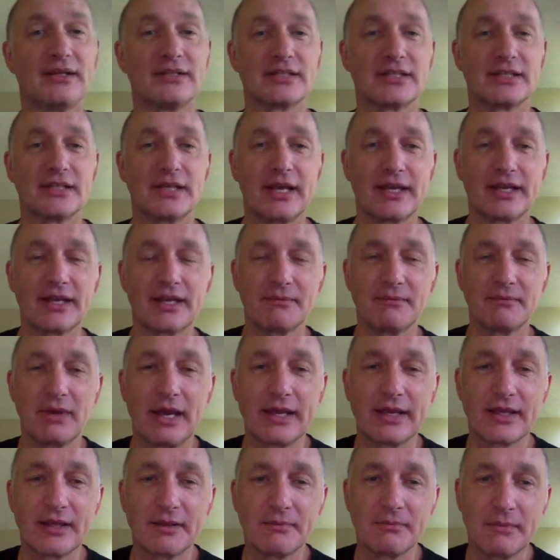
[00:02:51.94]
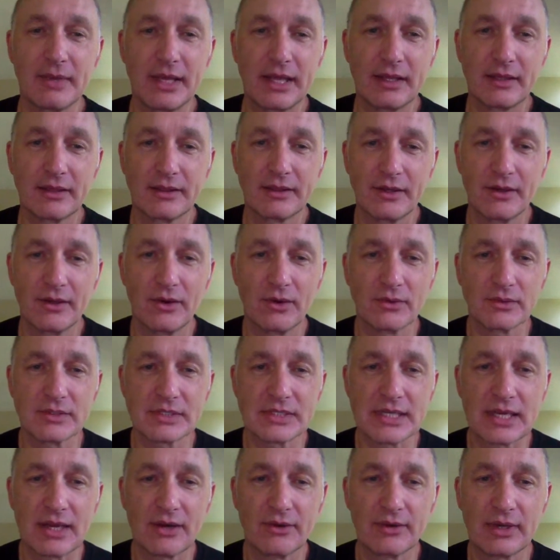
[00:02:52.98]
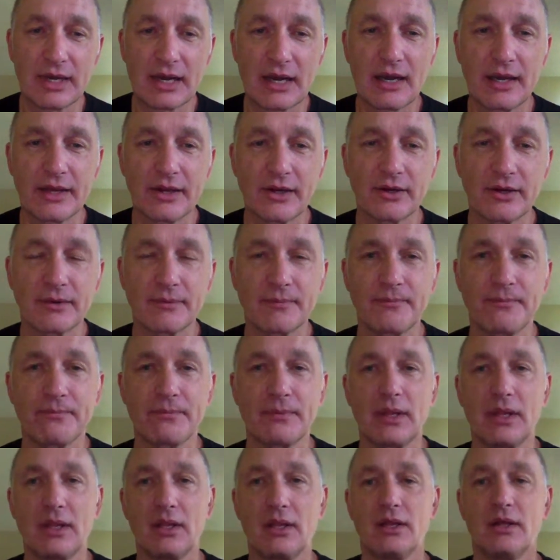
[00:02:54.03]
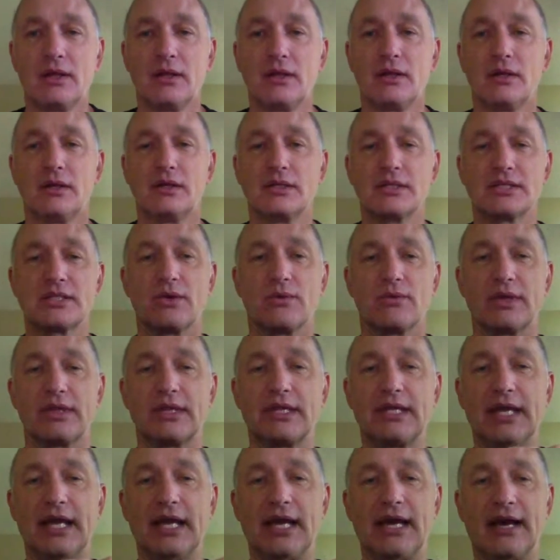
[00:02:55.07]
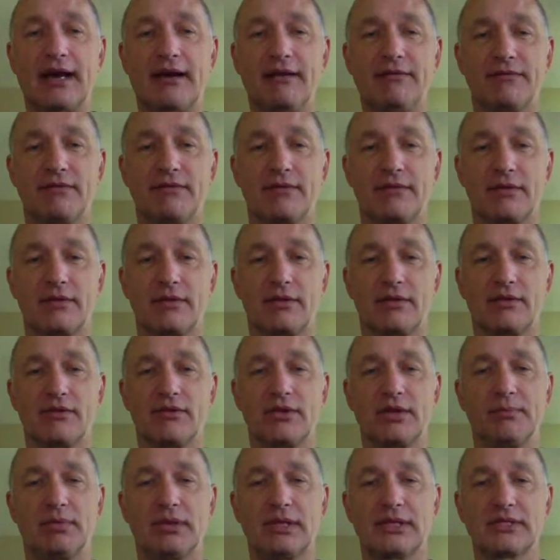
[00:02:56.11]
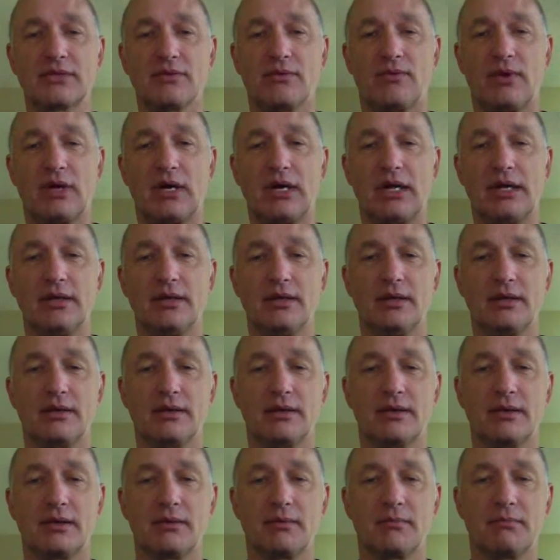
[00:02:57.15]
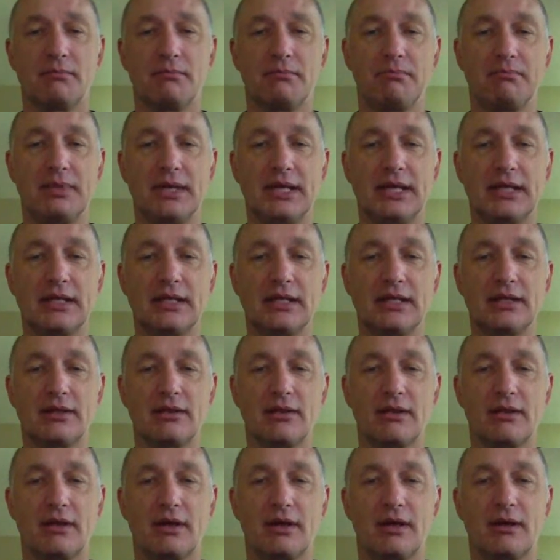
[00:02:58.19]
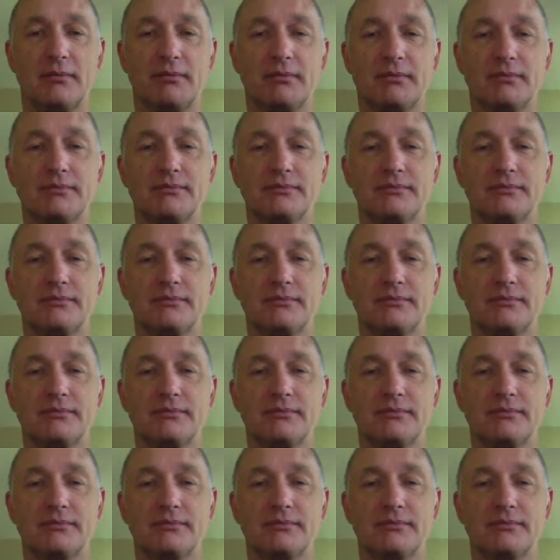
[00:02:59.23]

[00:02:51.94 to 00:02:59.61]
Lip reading: see, I can make the note sound higher. So with the F, 3 plus 1, pinky and thumb,